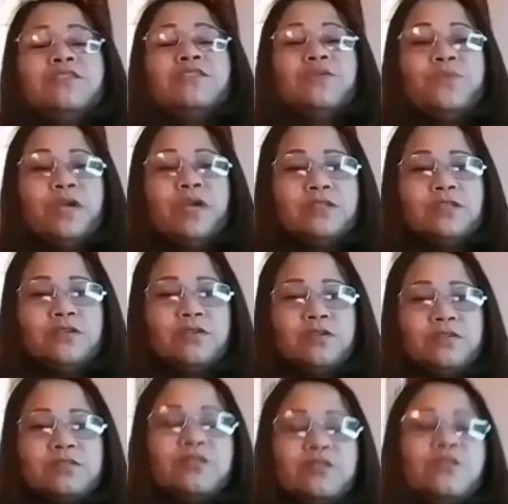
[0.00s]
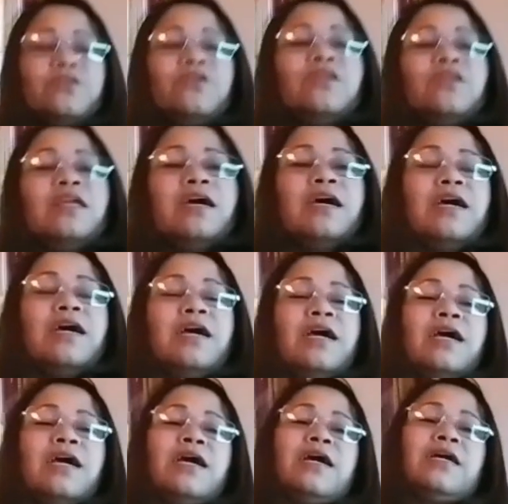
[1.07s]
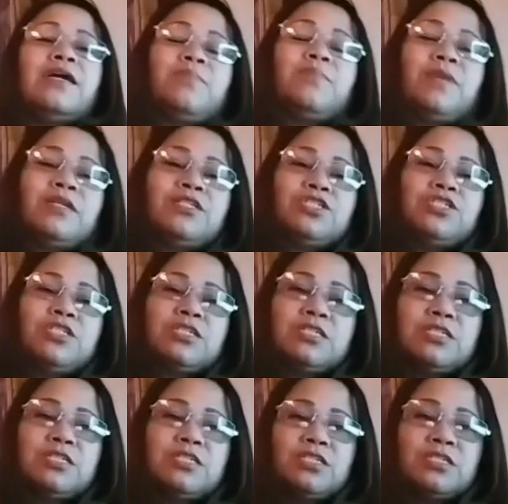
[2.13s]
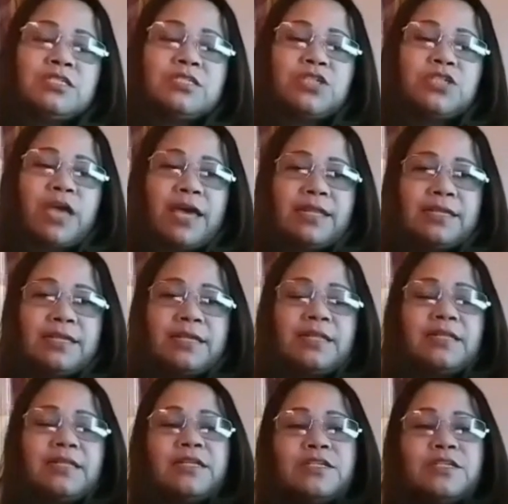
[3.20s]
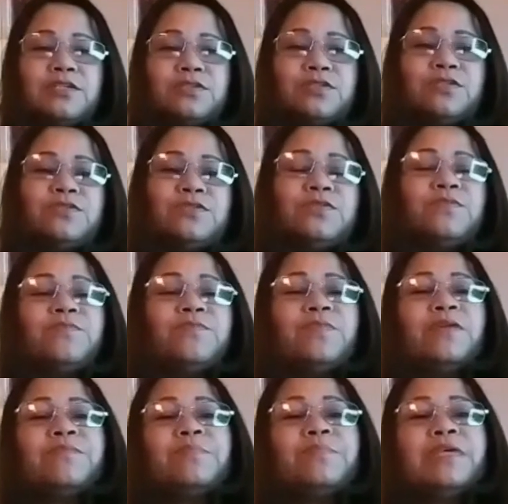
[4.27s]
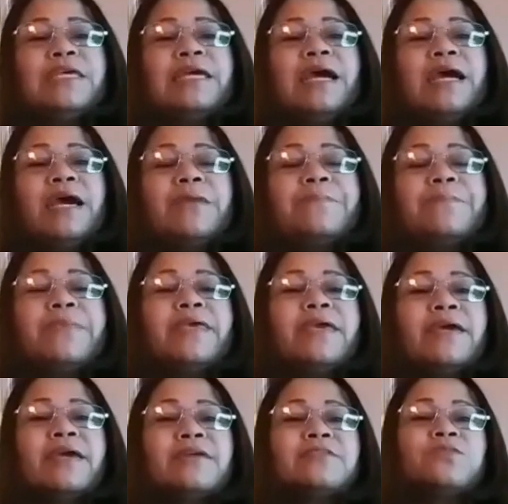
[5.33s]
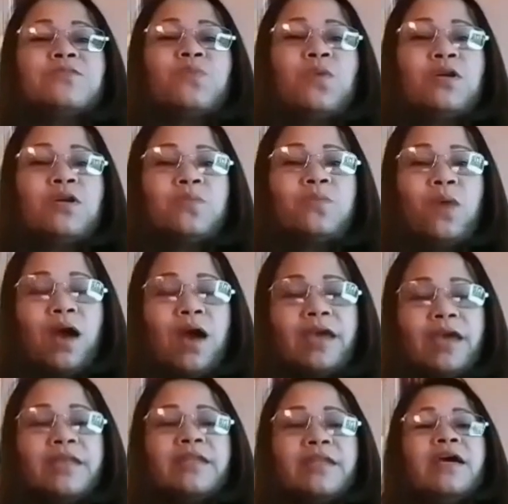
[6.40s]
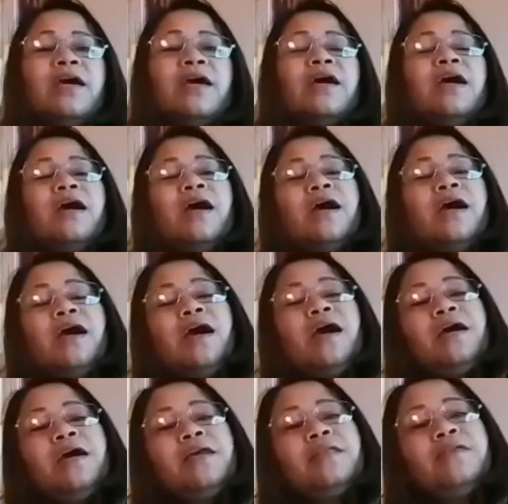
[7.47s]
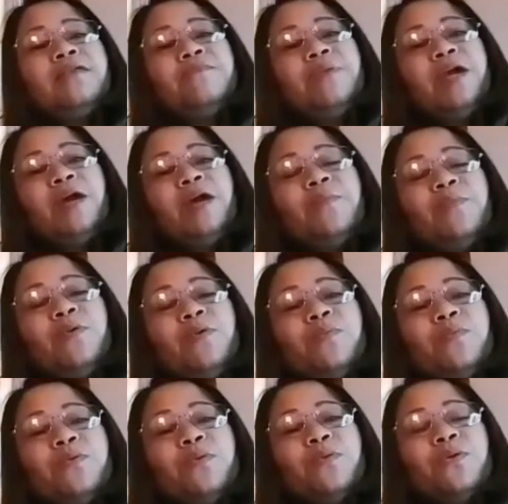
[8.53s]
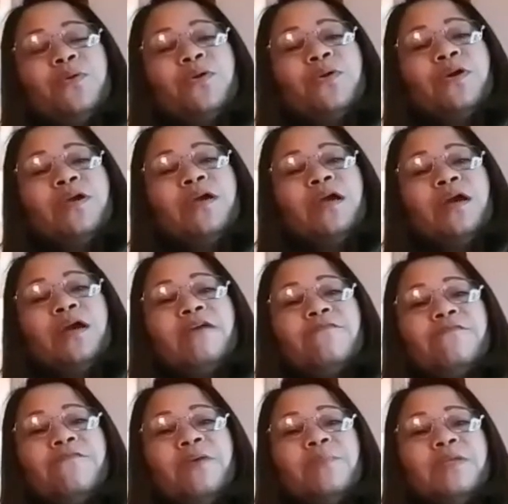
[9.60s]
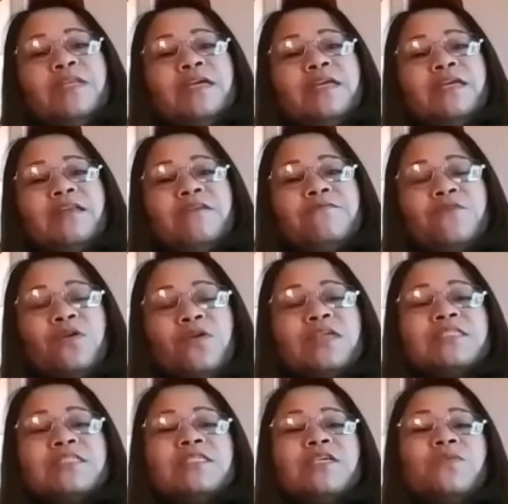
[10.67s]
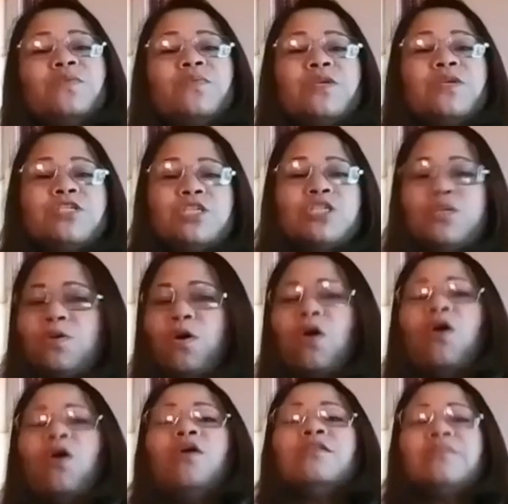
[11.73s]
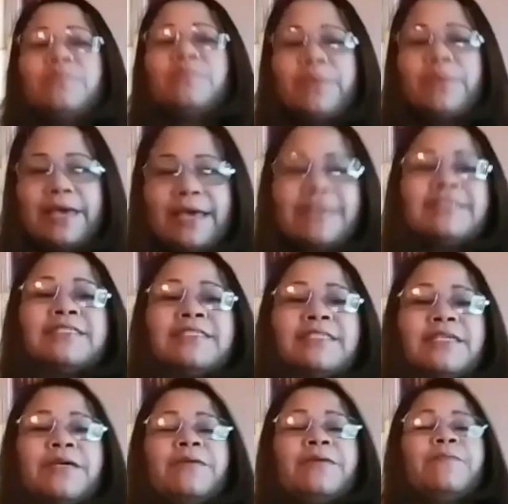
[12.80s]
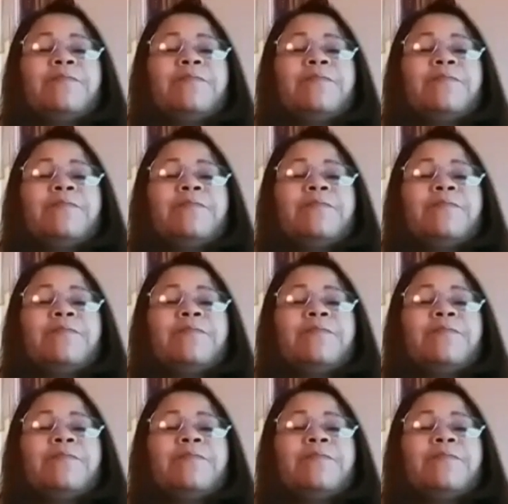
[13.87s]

Cherry Ann Dolos Loyola, and managing this channel in YouTube, the BIPS Worldwide. And in behalf of your family in advocacy, we wishing you all the best.